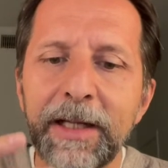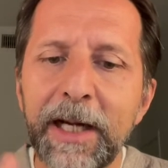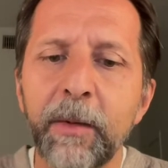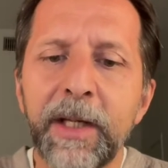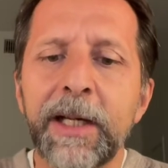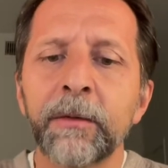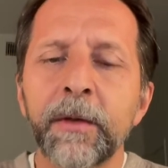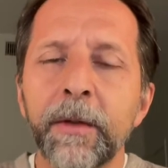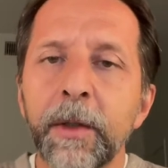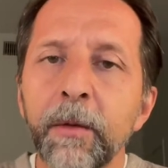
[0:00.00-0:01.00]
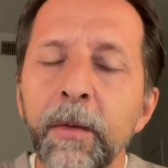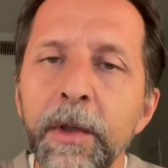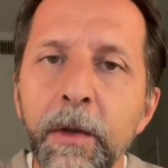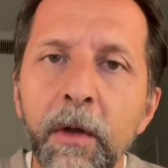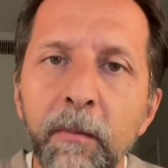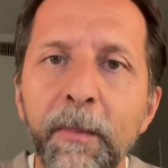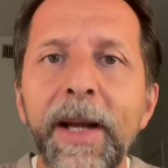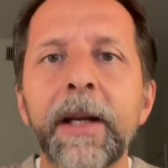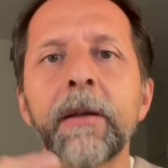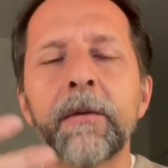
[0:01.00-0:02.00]
now in Canto 32, he's going
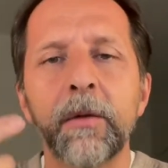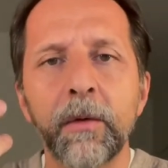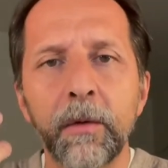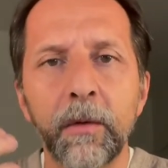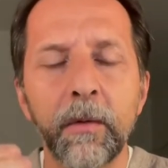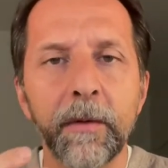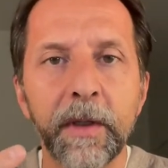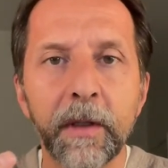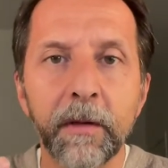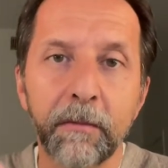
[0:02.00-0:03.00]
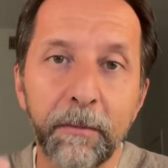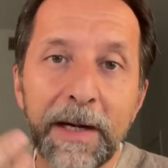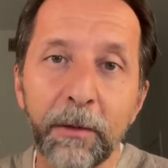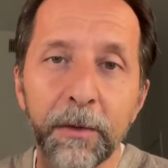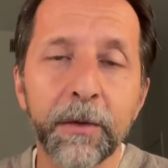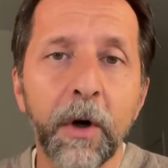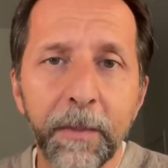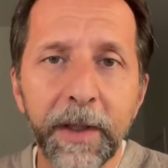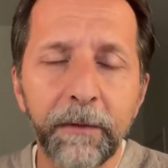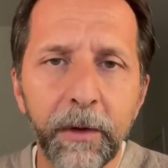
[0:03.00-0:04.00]
back to the
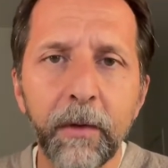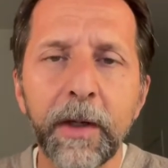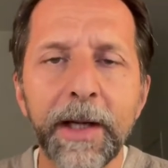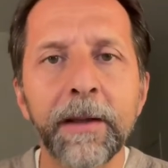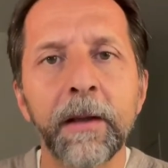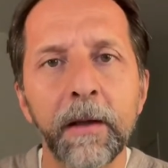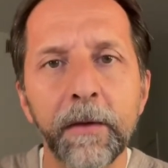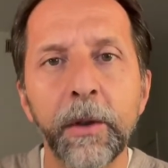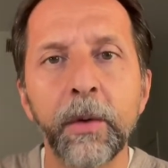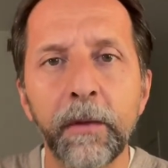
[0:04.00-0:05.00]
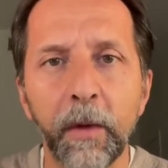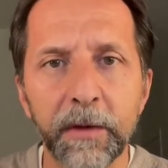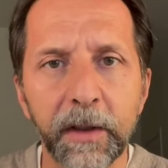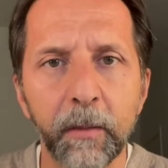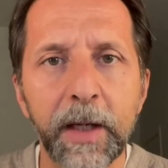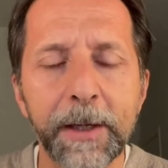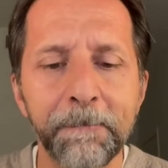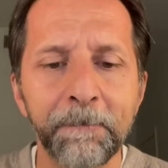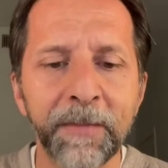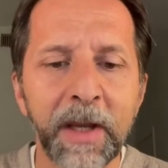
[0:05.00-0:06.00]
macroscopic view and the universal one,
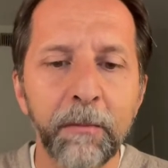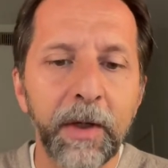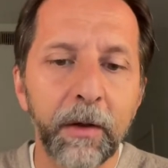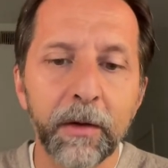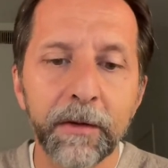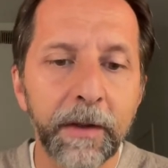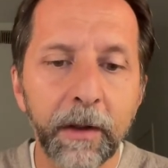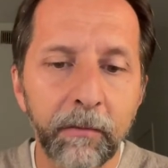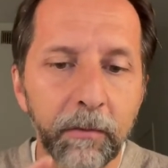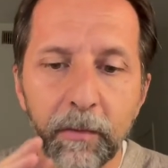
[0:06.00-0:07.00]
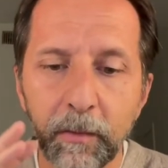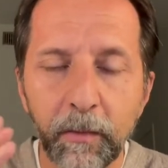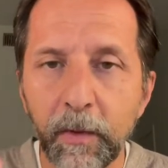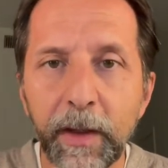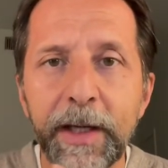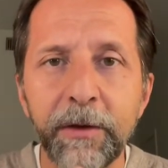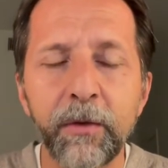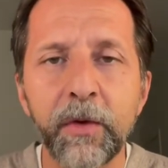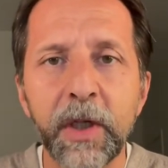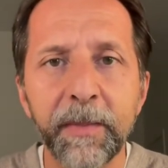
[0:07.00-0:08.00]
because the
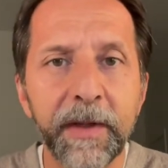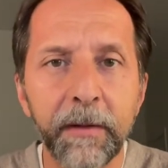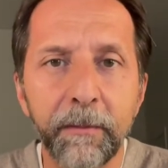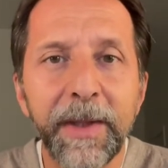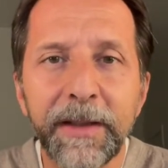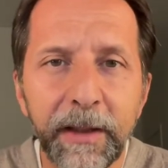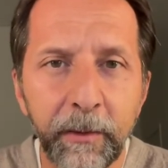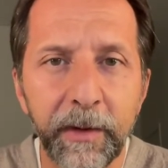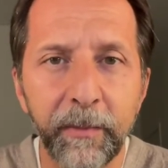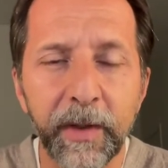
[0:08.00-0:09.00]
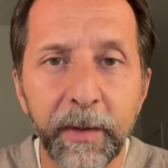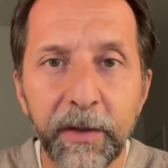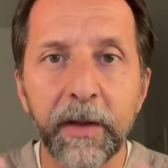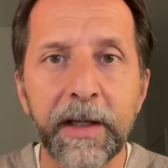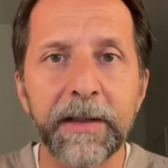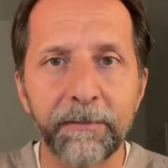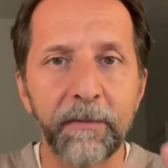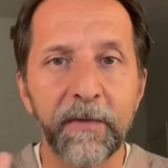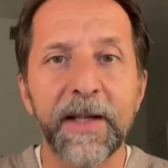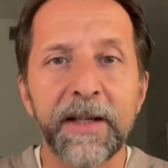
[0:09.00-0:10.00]
relationship, the meeting with Beatrice has
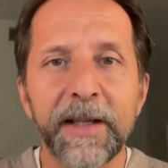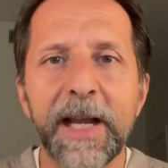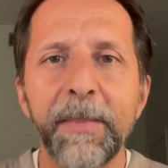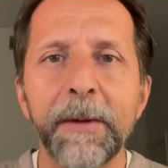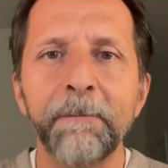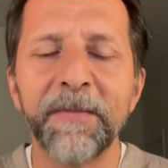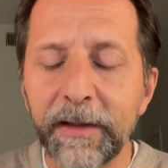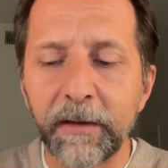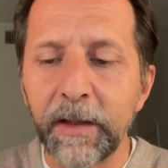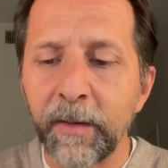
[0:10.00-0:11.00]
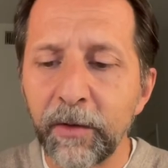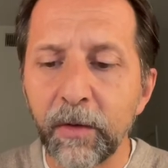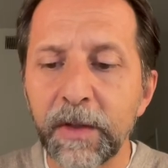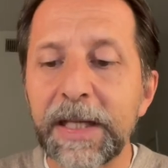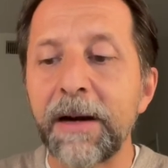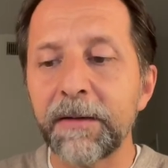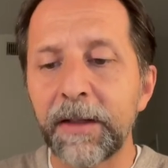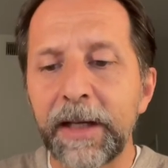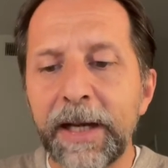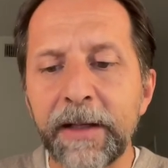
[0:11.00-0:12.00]
finally happened. The narration starts
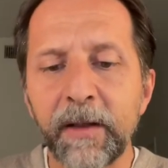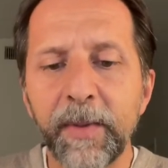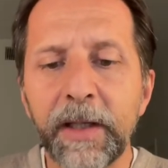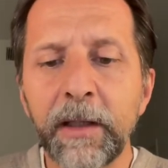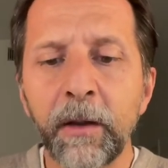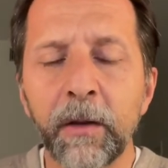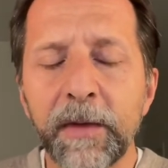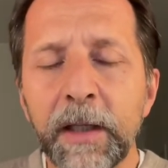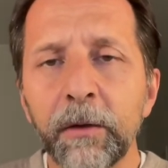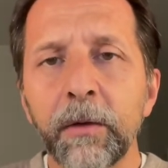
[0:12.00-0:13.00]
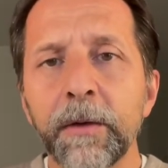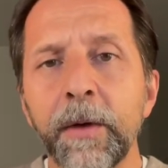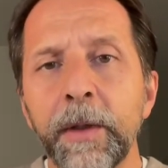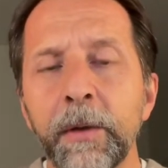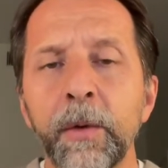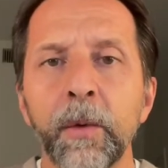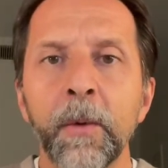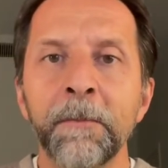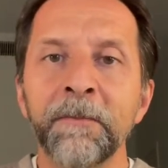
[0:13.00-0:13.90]
again in the beginning of Canto 32